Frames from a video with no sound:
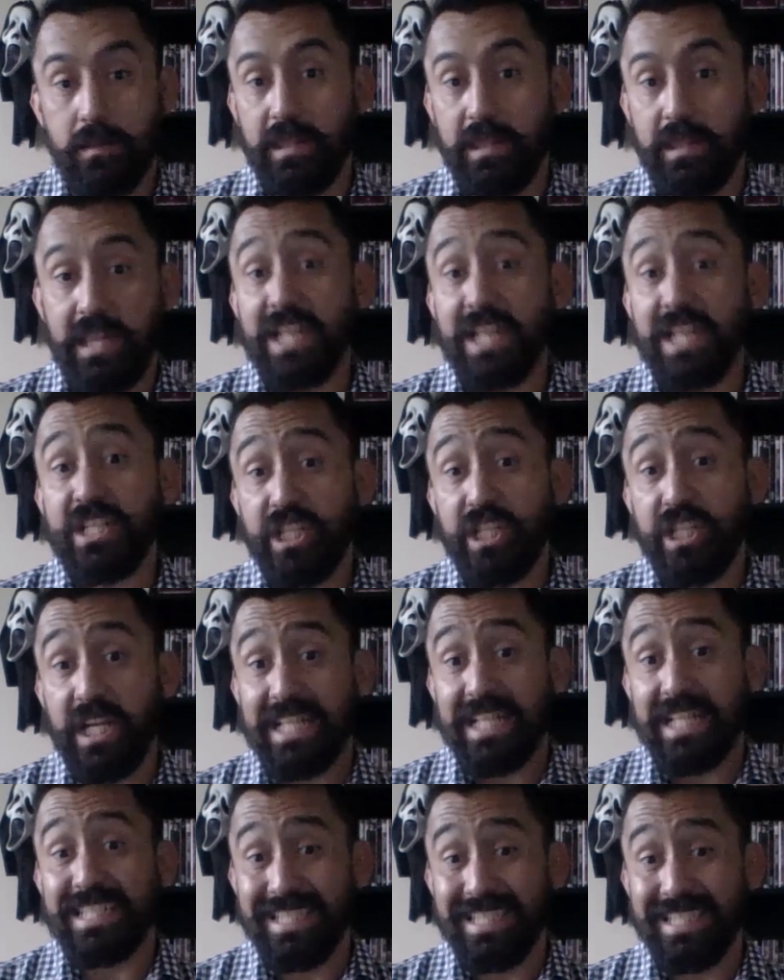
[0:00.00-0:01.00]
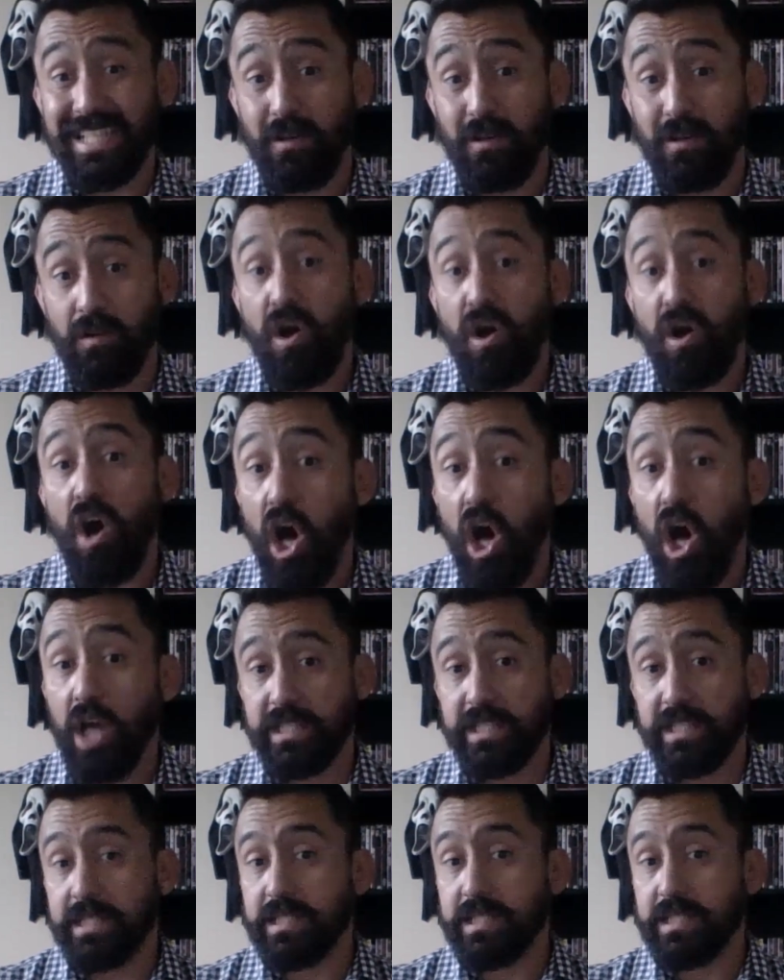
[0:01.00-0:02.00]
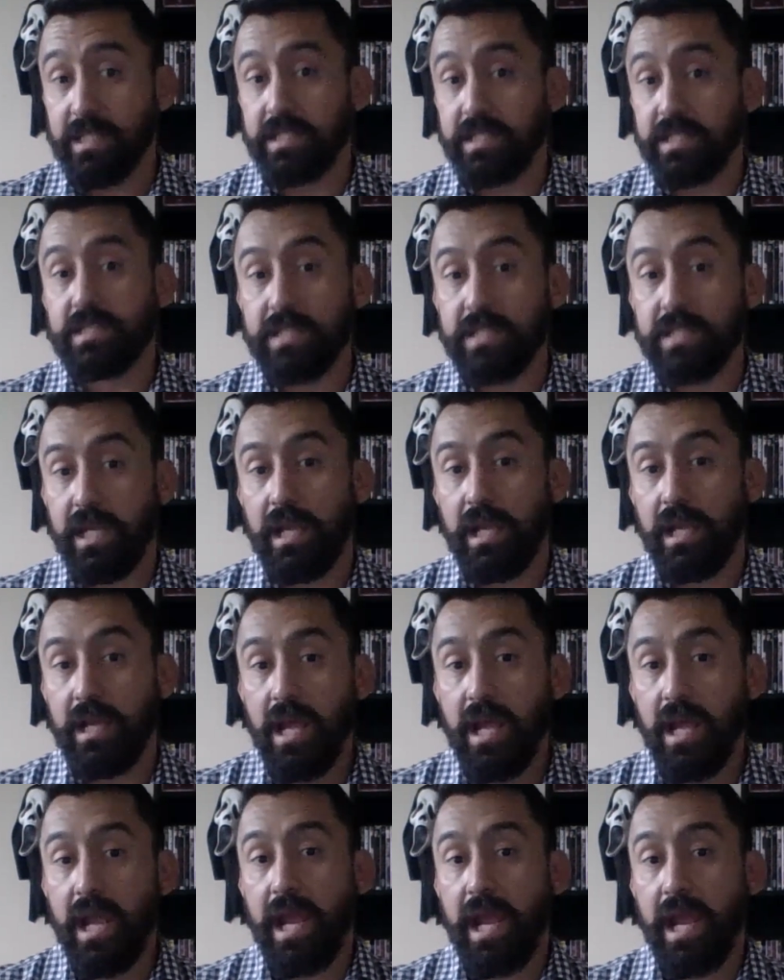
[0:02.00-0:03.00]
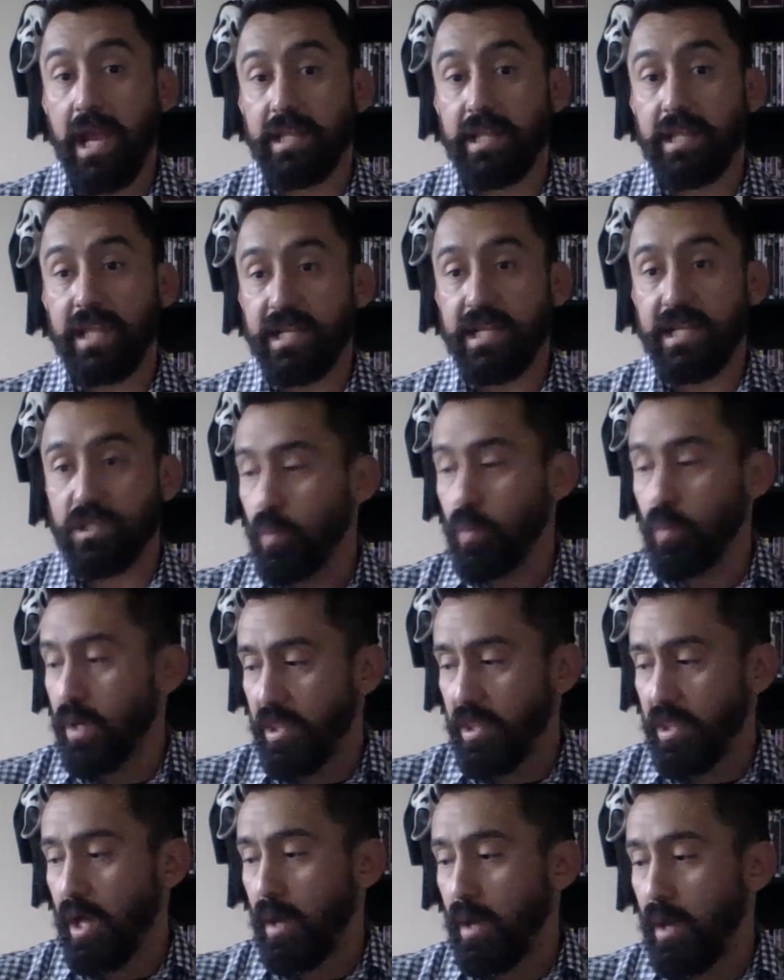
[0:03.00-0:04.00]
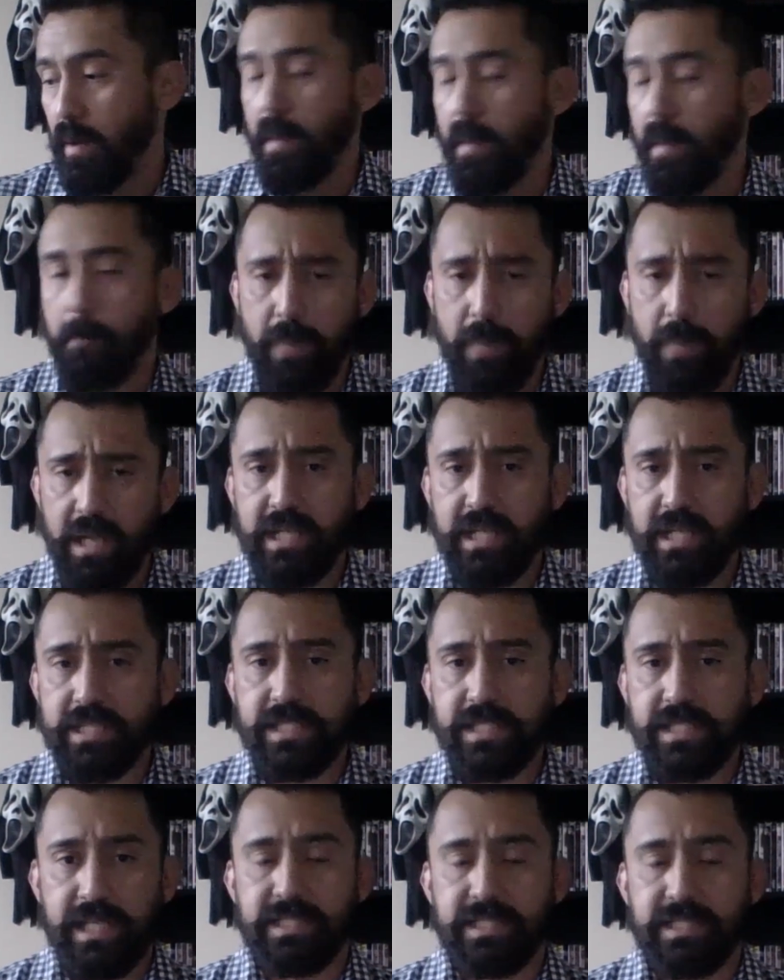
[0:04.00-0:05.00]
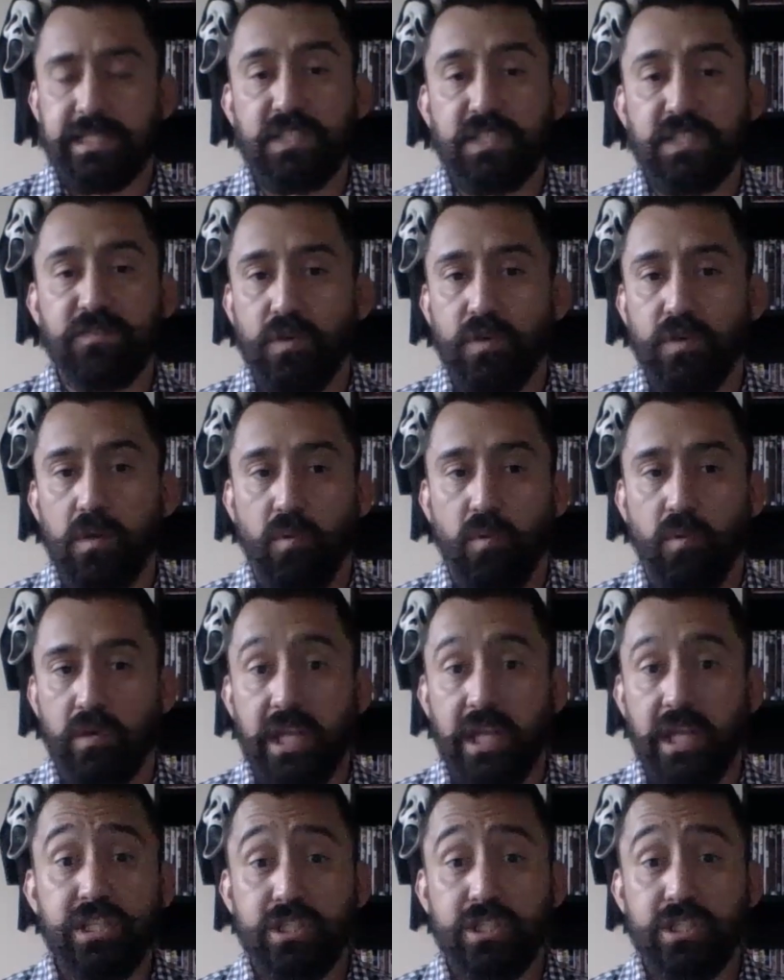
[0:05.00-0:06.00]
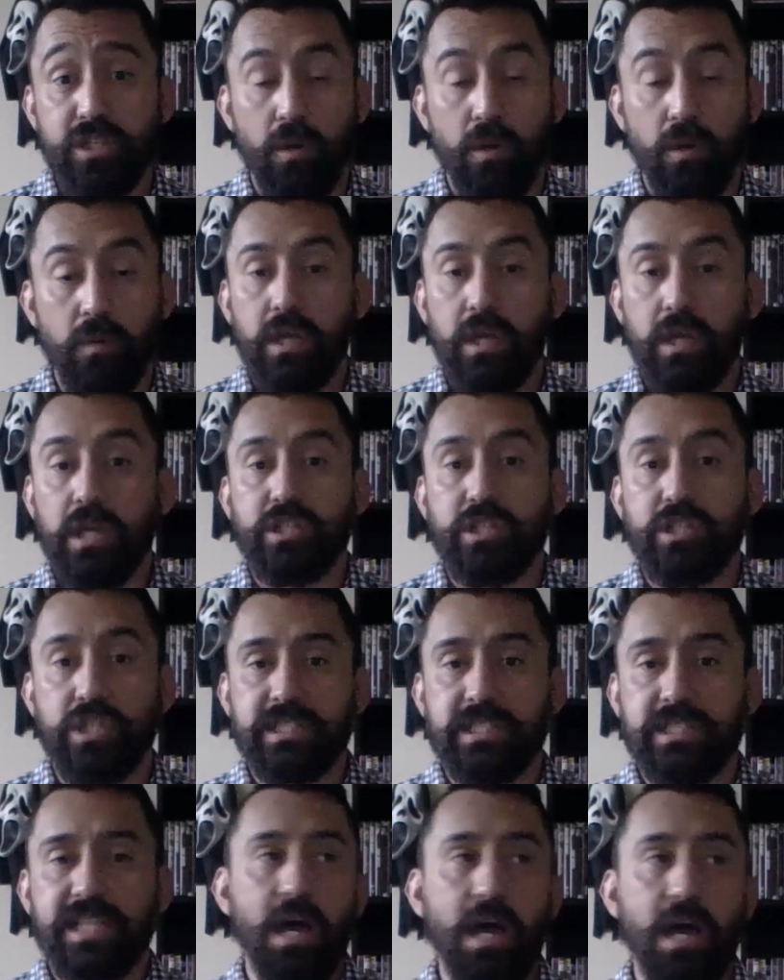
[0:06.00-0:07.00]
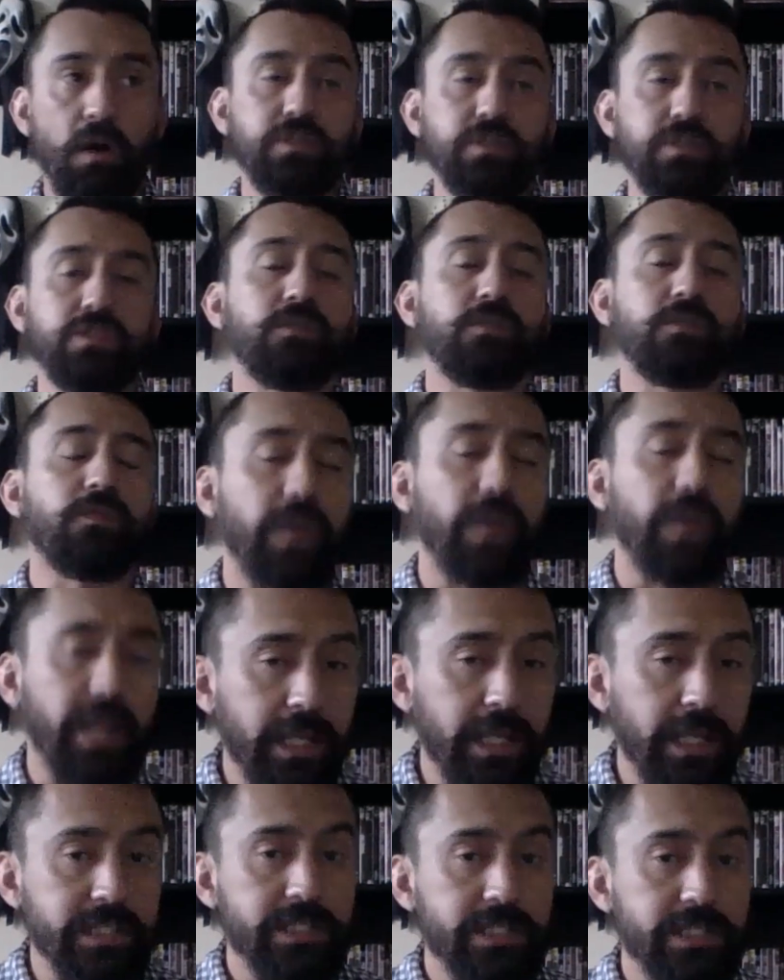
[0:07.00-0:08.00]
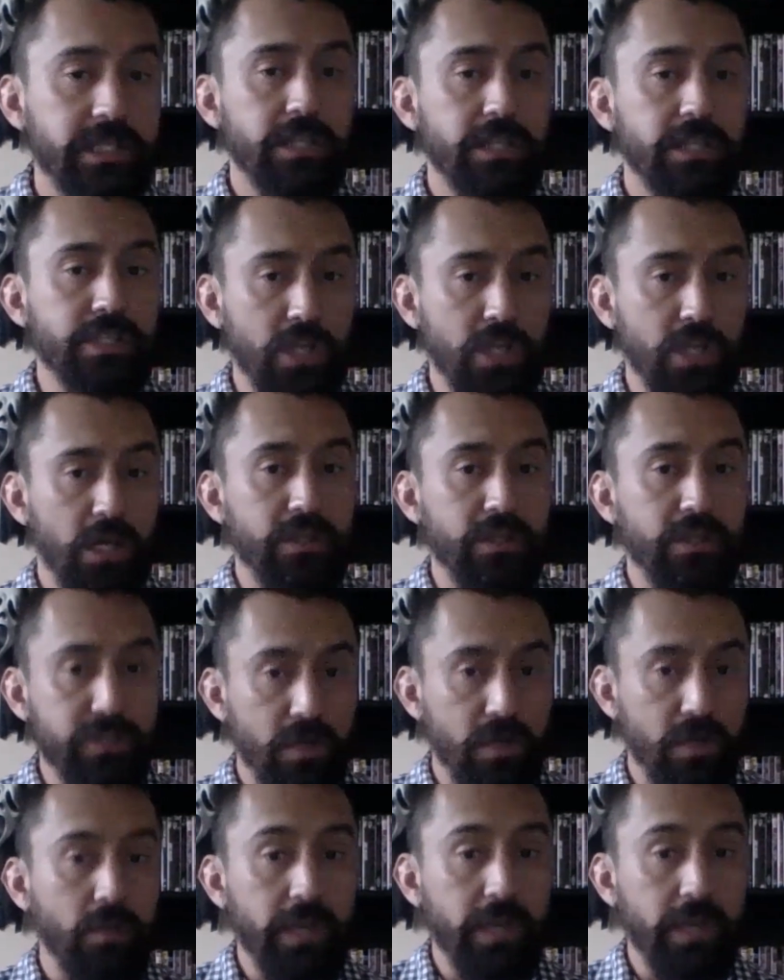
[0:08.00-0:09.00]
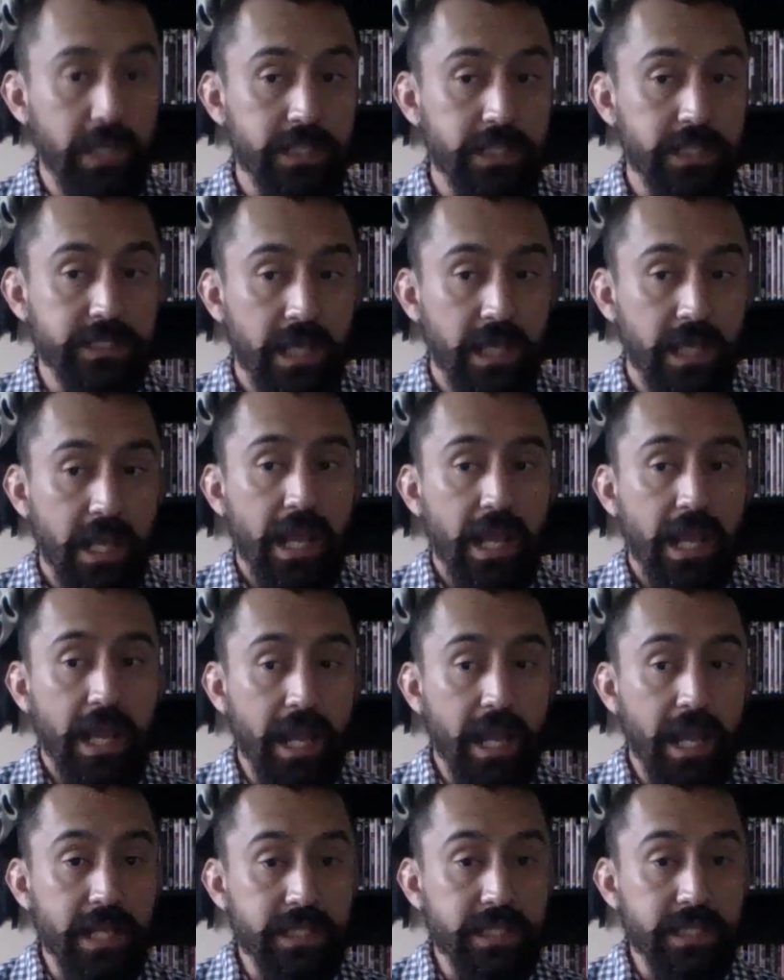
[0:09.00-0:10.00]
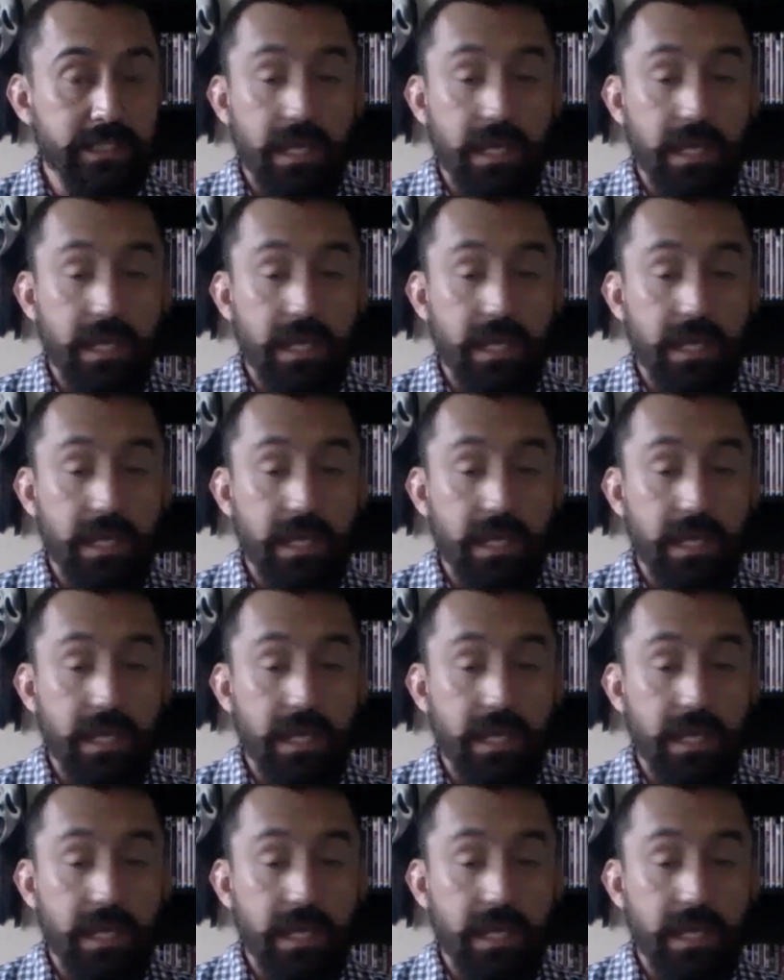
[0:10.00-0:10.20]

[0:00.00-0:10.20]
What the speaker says: That shit is still haunting to this day. And that is one of the many scenes in this film where they show just how deranged John Doe is. And